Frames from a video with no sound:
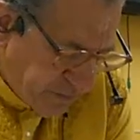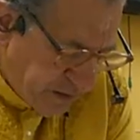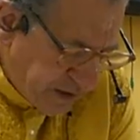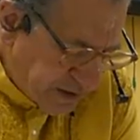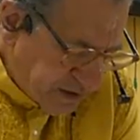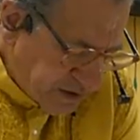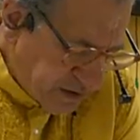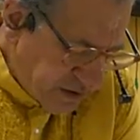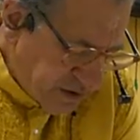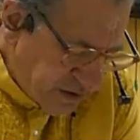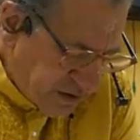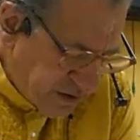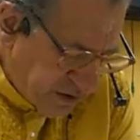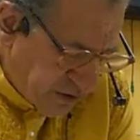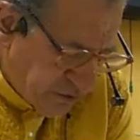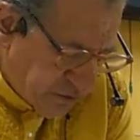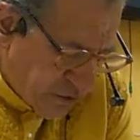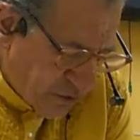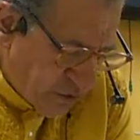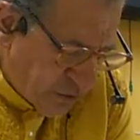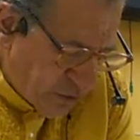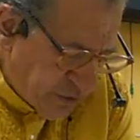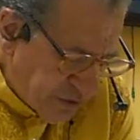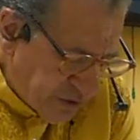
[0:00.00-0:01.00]
bacteria that
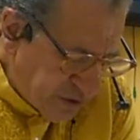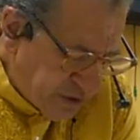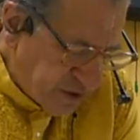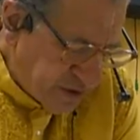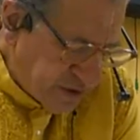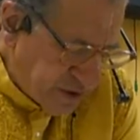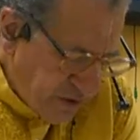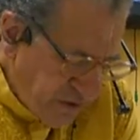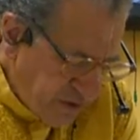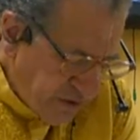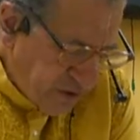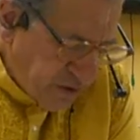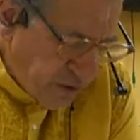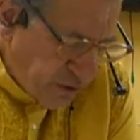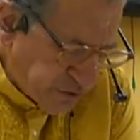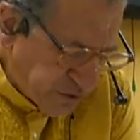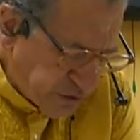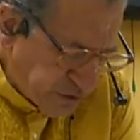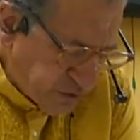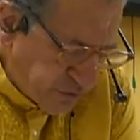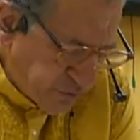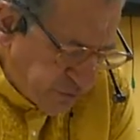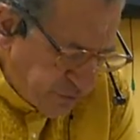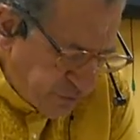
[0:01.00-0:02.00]
grow within
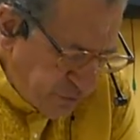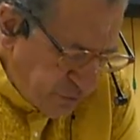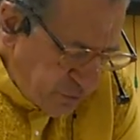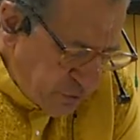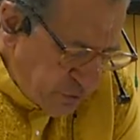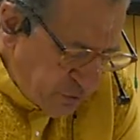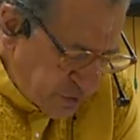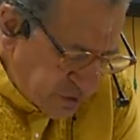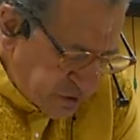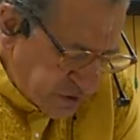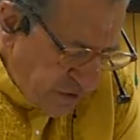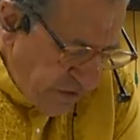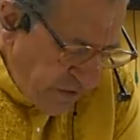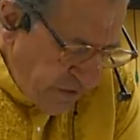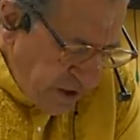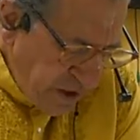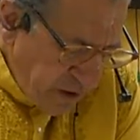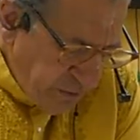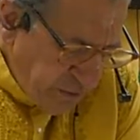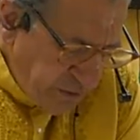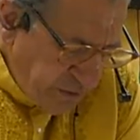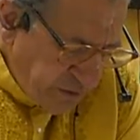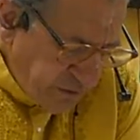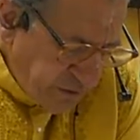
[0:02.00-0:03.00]
cultured foods.
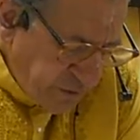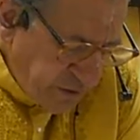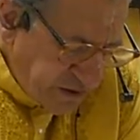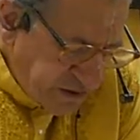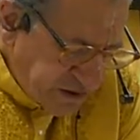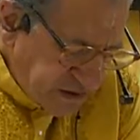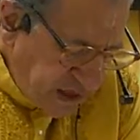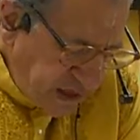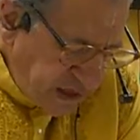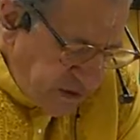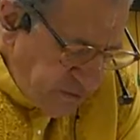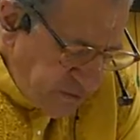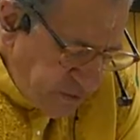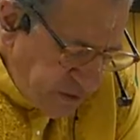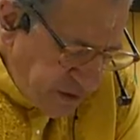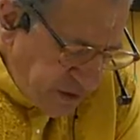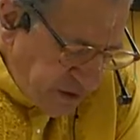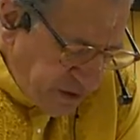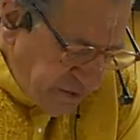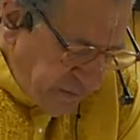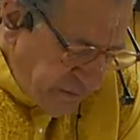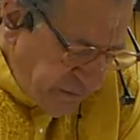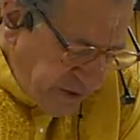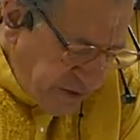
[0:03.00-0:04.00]
But for the time
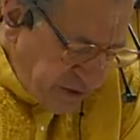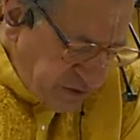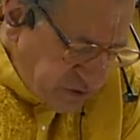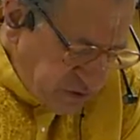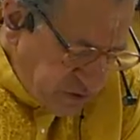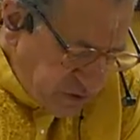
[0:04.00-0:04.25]
being, a